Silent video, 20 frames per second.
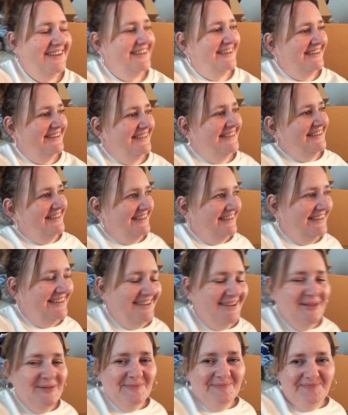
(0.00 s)

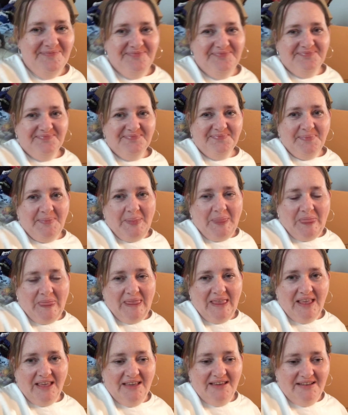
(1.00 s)

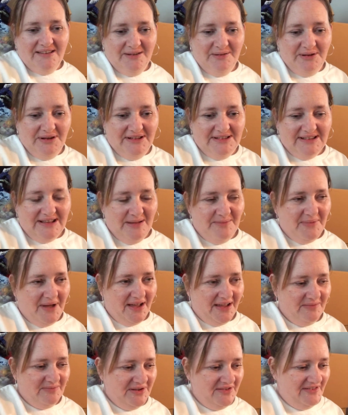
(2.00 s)
I want her to come back
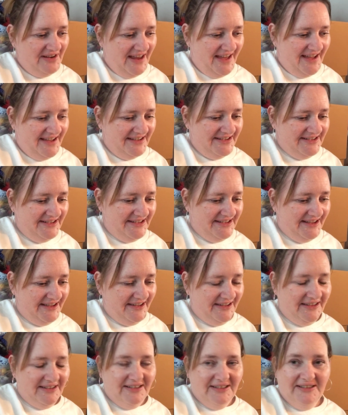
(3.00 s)
and be relaxed,
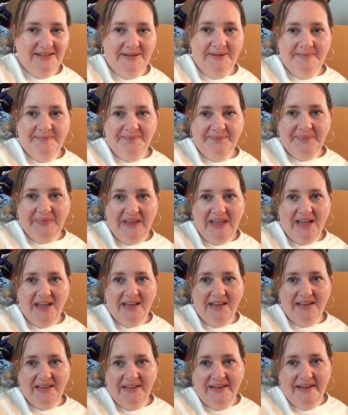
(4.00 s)
so yeah.
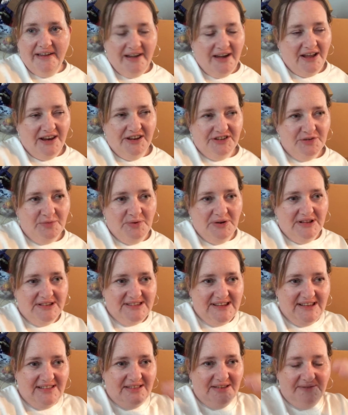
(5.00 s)
And I don't want to
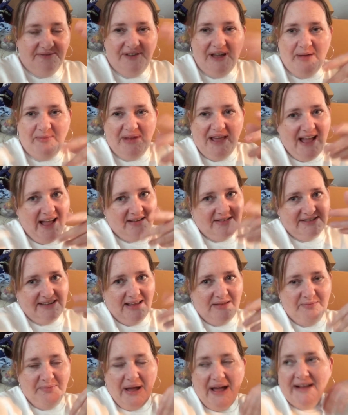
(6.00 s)
see the family house
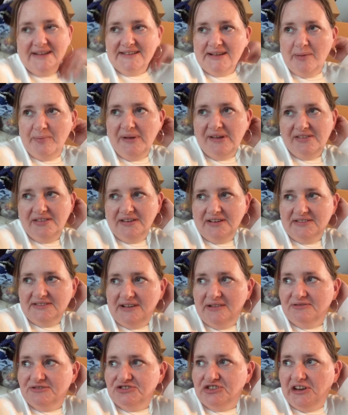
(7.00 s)
getting packed up either, because that
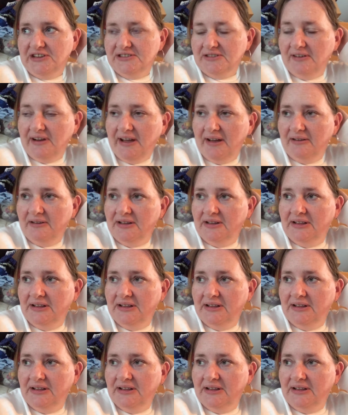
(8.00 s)
will stress her out.